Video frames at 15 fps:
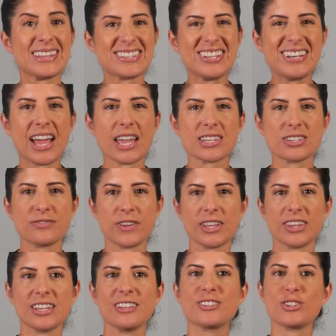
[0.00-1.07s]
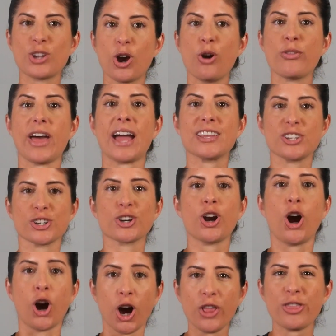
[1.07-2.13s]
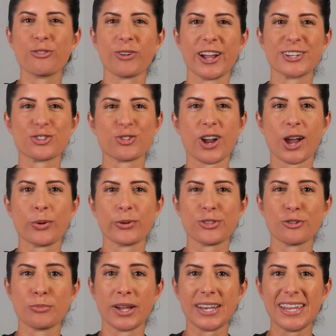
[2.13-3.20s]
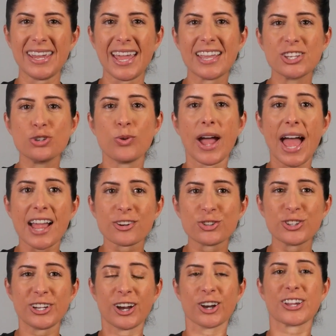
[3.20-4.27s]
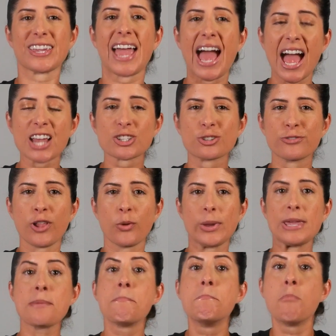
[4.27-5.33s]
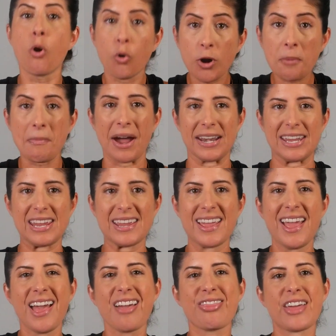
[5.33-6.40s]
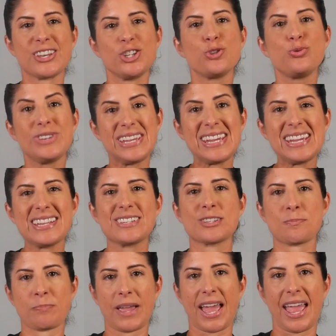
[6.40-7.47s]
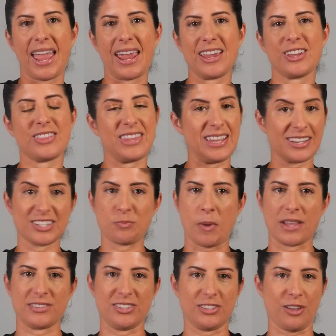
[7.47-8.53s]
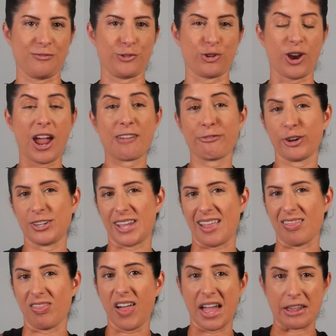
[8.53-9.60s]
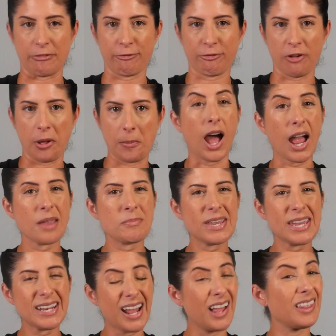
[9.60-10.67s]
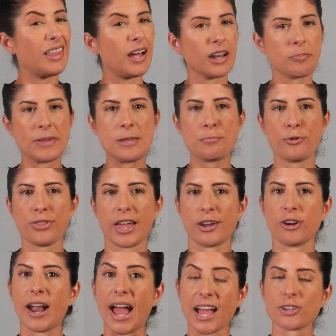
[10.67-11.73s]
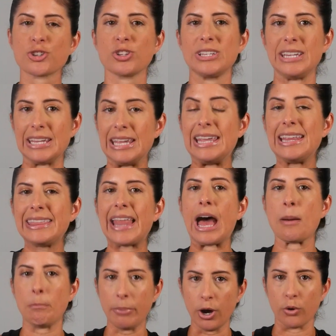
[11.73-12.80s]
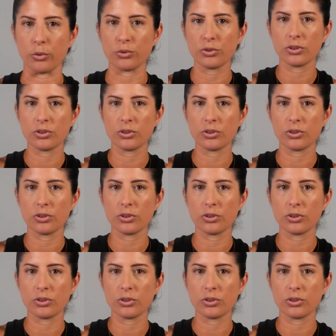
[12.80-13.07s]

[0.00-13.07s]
It's a nice feeling to know that you're on the right track with your money and you actually are cash flowing more money than you need to pay the expenses of your everyday life. I meet a lot of people that are actually in that boat.